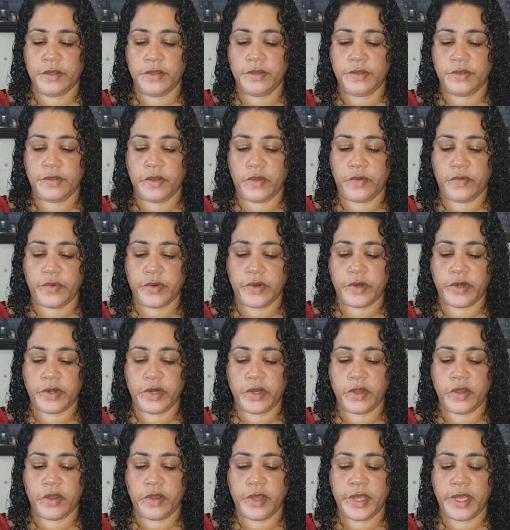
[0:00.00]
So we're going to
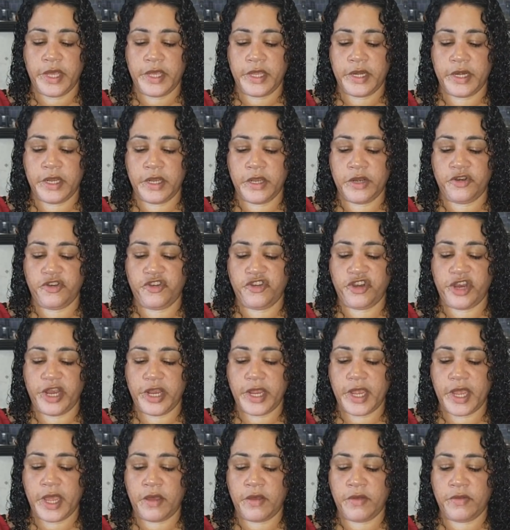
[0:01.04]
go ahead and check
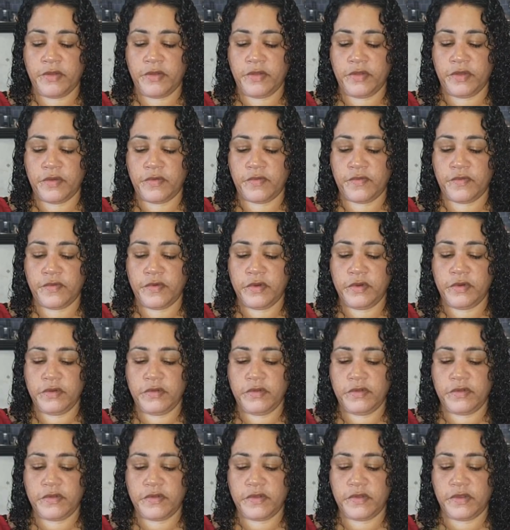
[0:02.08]
out the
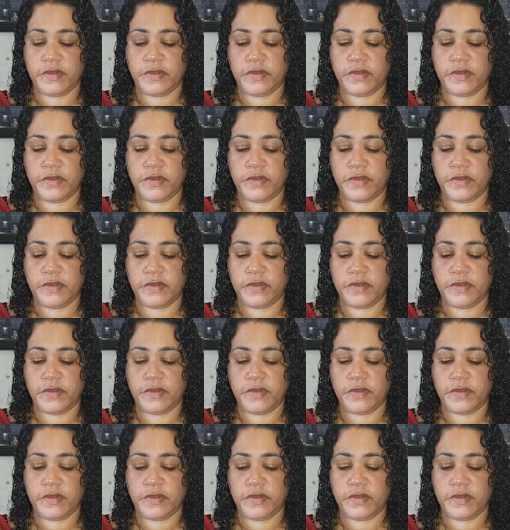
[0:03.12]
roots.